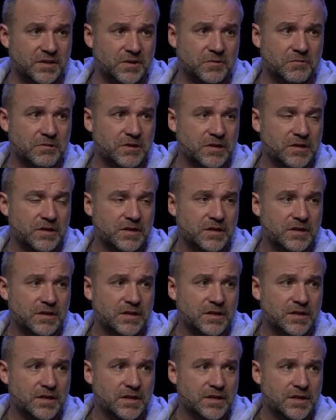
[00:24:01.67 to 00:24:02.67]

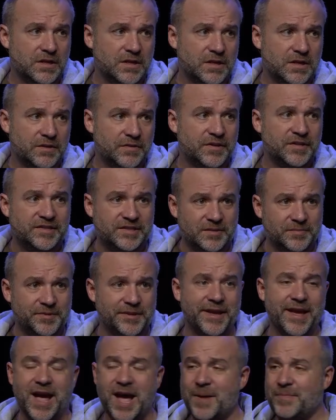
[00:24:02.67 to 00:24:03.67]
And then something
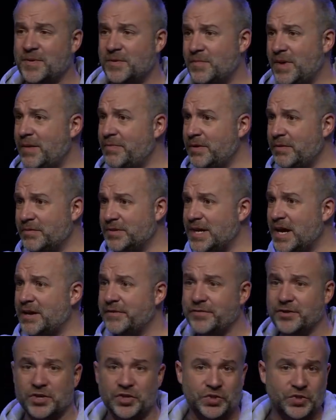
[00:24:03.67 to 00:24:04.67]
happened. Maybe it was out of
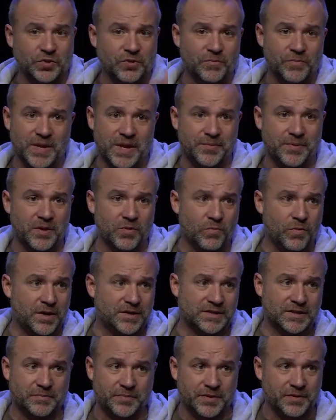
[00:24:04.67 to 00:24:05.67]
your control. Maybe it
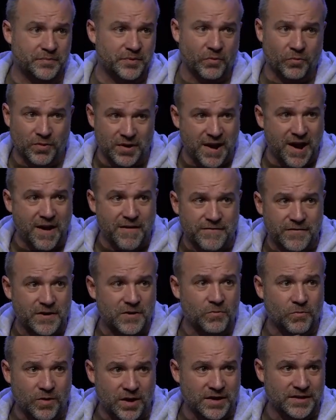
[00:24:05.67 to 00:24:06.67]
wasn't. But whatever
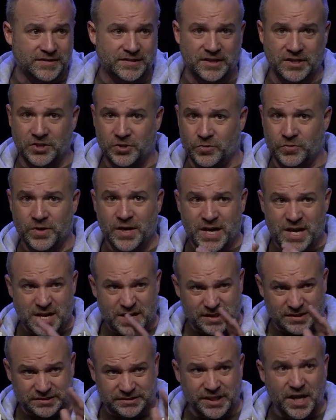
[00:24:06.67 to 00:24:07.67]
it was that you
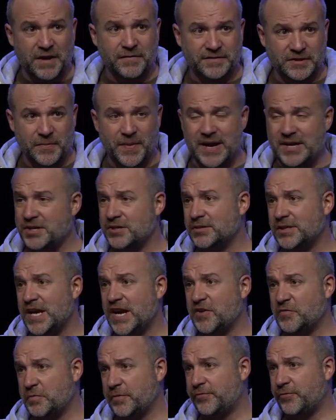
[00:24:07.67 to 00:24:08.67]
loved about your
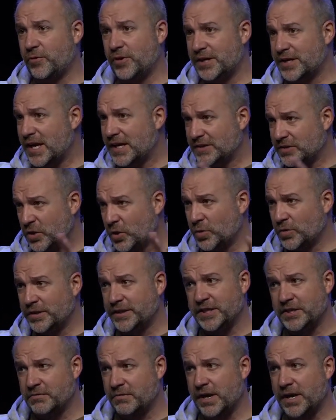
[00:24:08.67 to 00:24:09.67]
life before, it got totally
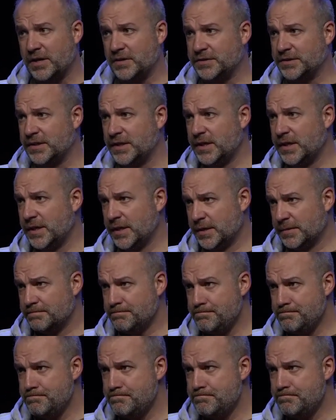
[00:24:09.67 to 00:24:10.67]
derailed.
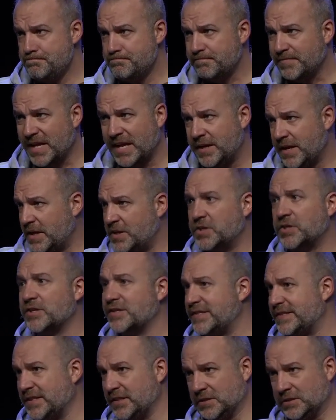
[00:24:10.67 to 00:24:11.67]
And you're
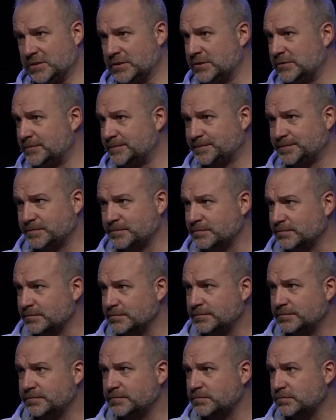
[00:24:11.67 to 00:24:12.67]
still
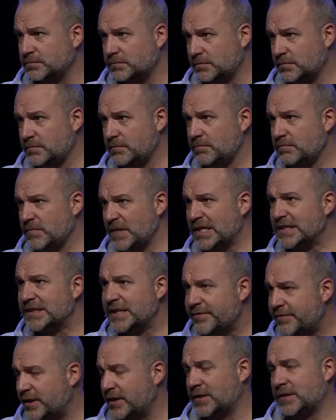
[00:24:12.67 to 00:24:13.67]

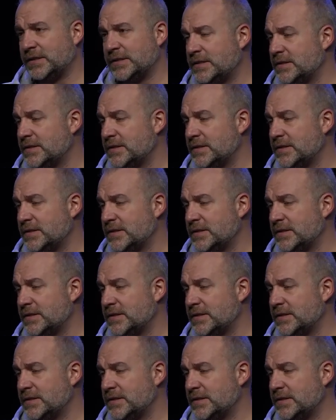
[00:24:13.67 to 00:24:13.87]
living